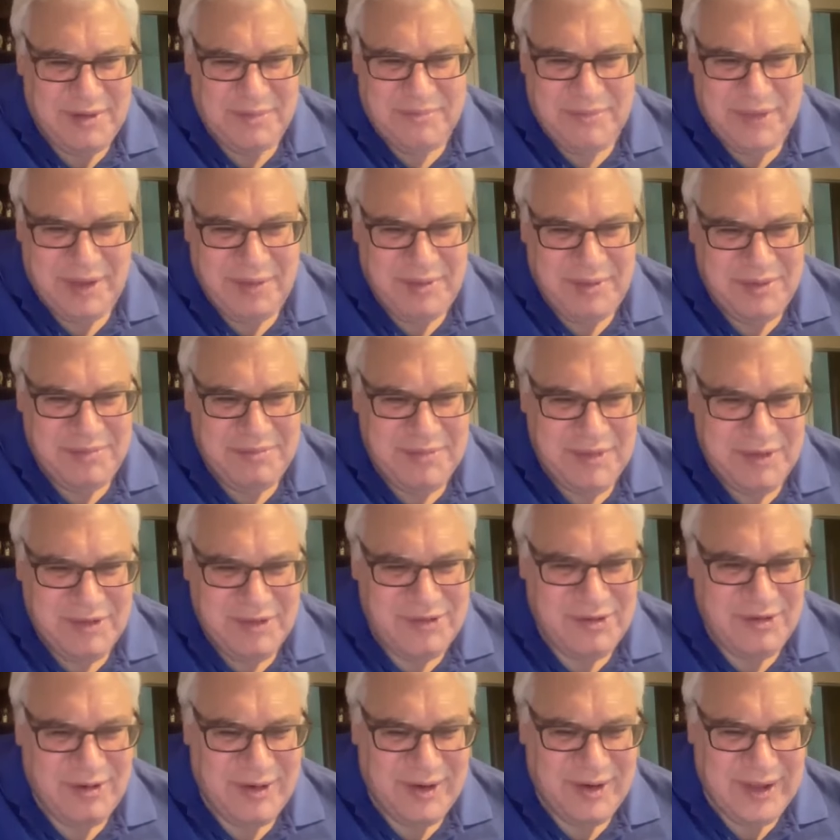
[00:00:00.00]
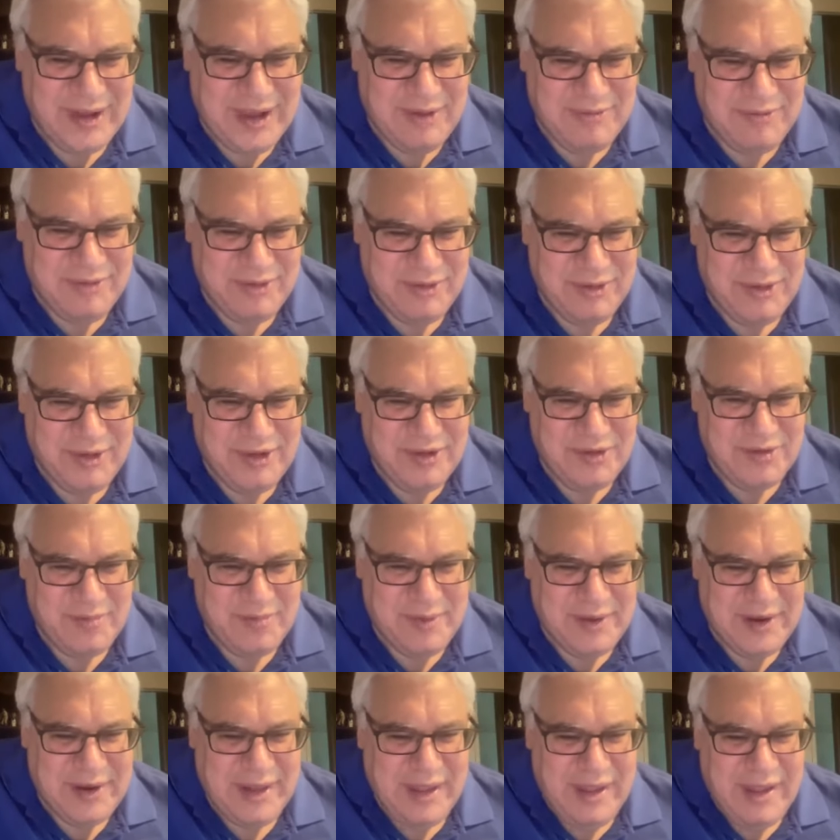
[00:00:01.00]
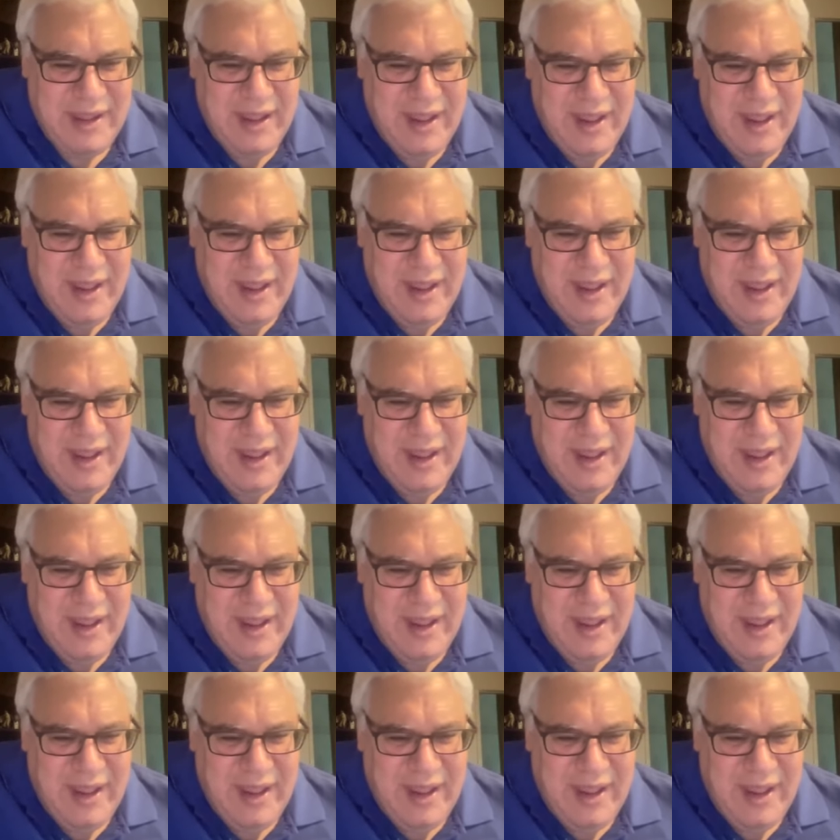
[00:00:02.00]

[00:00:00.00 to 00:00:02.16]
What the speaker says: maybe shortly after this, but